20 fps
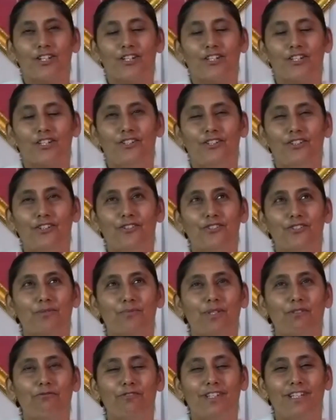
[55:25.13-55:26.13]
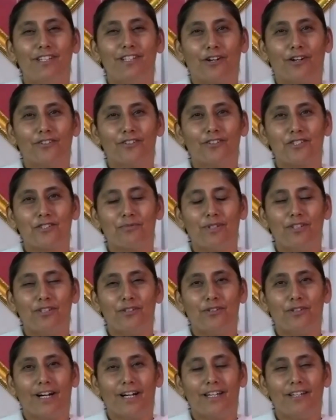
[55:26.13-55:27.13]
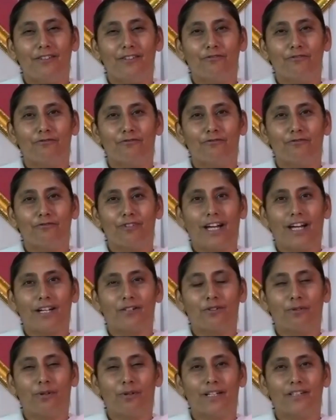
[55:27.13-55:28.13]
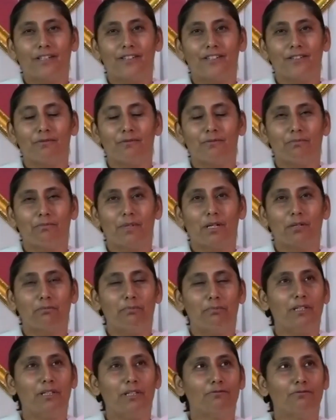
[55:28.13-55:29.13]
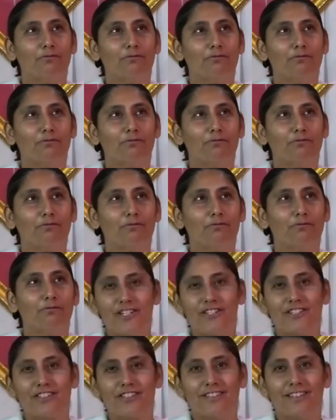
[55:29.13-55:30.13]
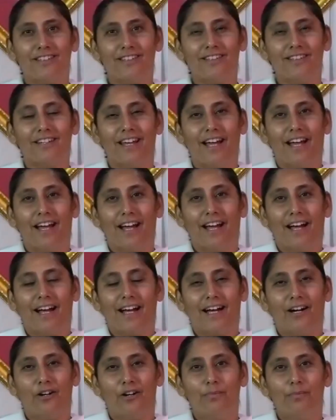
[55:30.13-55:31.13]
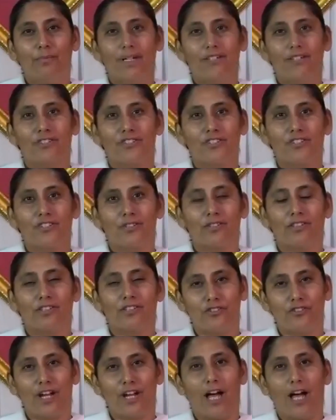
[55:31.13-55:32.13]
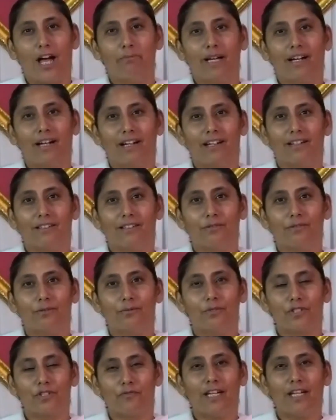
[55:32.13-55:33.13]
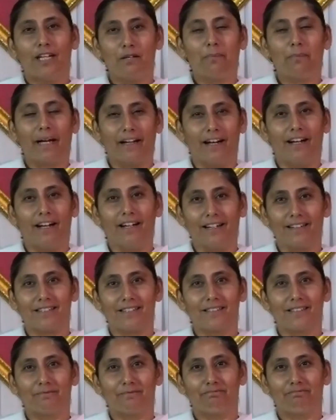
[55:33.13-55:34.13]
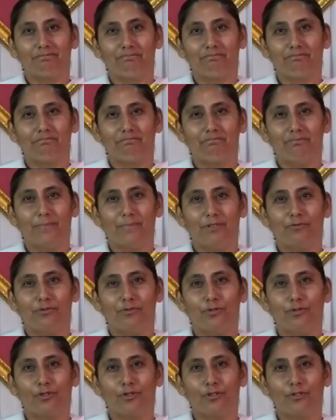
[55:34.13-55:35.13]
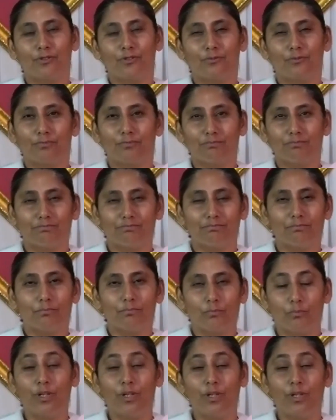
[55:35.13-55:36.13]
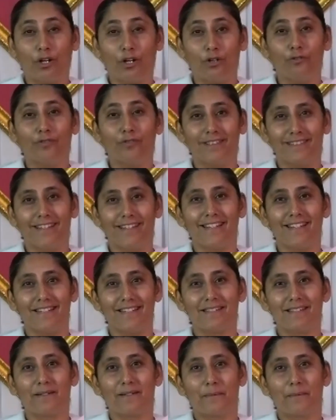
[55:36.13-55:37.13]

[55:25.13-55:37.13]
You know, to be really honest with you, I've had quite a big revelation in how much the drama was filling my heart before pre-COVID days.